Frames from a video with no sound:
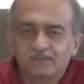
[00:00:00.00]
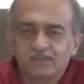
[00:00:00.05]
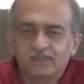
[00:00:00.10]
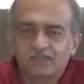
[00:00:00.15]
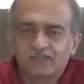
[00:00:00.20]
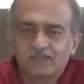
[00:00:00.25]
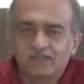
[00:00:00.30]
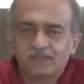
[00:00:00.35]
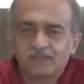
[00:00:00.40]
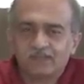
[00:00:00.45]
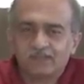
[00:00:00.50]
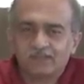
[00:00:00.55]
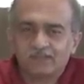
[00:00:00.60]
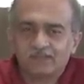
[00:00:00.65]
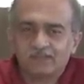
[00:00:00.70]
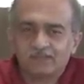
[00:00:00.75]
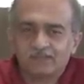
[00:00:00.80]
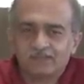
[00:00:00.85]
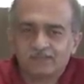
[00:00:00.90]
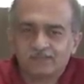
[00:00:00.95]
the
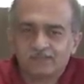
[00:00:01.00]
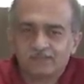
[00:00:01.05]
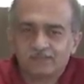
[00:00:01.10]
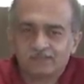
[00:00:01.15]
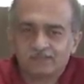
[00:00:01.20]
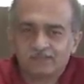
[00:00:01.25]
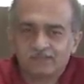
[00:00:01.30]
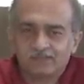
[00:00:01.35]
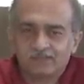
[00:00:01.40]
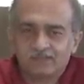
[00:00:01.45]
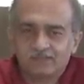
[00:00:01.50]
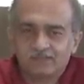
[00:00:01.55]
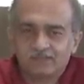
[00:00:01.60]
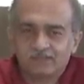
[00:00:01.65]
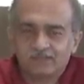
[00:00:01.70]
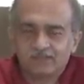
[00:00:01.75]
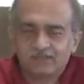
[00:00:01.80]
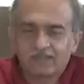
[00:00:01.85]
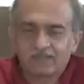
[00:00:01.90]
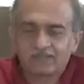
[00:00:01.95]

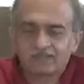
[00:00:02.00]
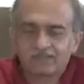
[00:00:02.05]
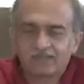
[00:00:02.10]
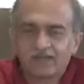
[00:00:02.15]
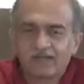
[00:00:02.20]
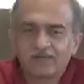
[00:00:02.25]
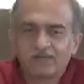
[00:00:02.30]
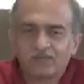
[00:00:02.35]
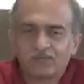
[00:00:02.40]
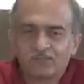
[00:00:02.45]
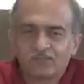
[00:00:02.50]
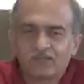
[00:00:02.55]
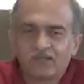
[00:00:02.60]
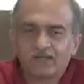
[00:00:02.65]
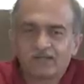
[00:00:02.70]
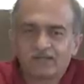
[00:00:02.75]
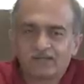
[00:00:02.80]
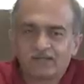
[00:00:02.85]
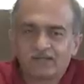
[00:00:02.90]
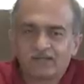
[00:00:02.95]
extent of
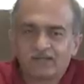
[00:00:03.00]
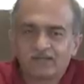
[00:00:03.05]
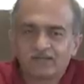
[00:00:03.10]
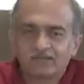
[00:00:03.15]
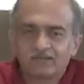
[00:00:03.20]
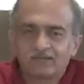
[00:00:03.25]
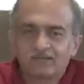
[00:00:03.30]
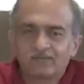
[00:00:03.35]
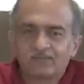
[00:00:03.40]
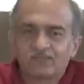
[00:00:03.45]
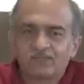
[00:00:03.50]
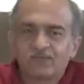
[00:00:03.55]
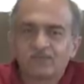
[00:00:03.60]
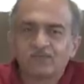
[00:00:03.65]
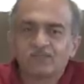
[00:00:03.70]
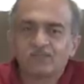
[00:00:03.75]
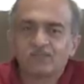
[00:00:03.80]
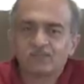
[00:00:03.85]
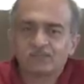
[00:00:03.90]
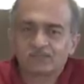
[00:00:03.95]
that catastrophe
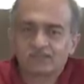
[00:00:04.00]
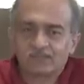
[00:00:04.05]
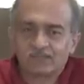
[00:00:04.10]
was